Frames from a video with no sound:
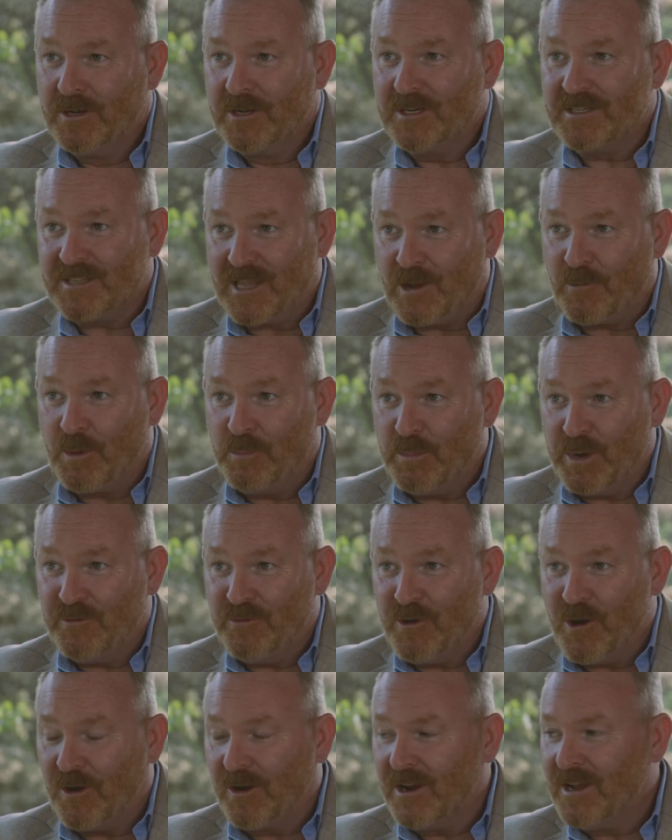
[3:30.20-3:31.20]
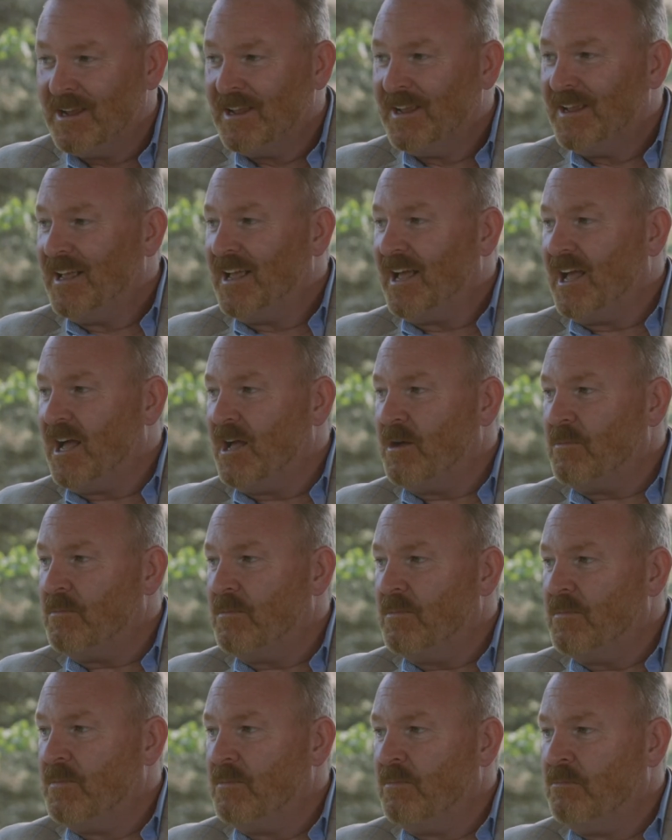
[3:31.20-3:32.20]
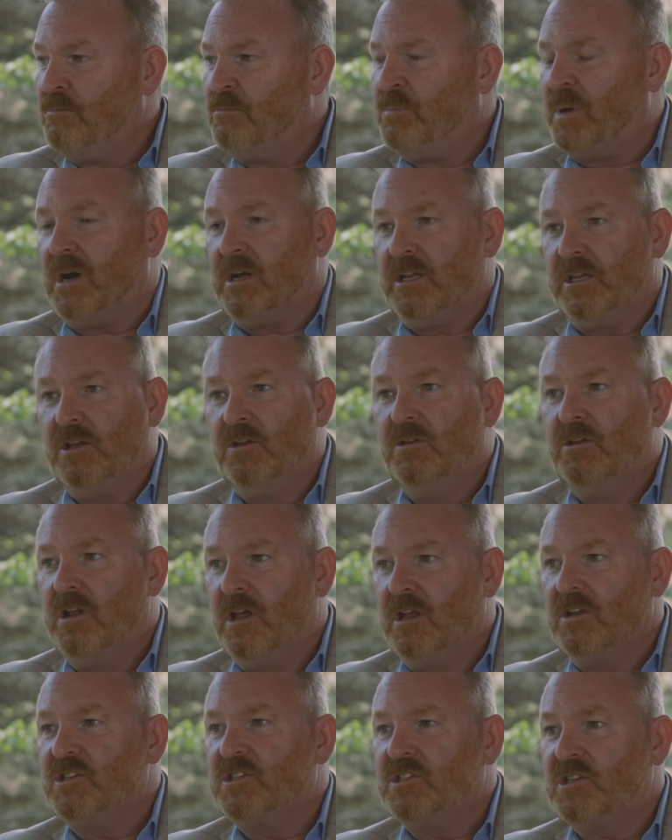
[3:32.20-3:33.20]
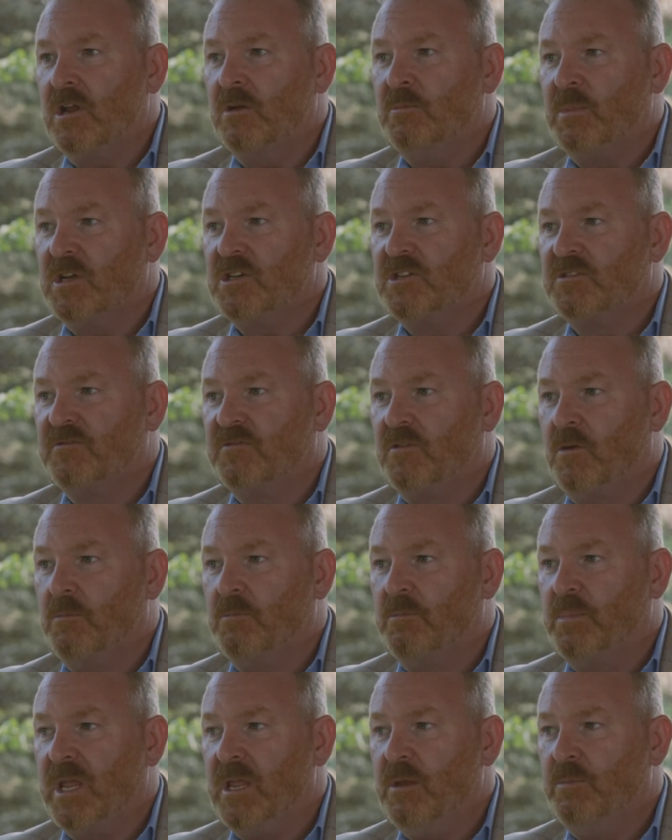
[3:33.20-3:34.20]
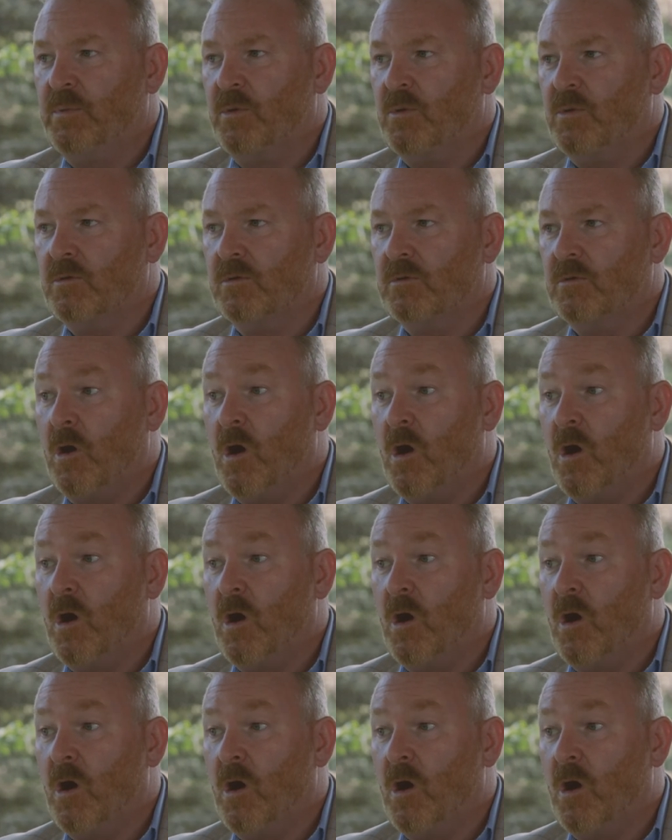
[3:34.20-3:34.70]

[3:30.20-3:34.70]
because that would be wrong. But you learn so much from people,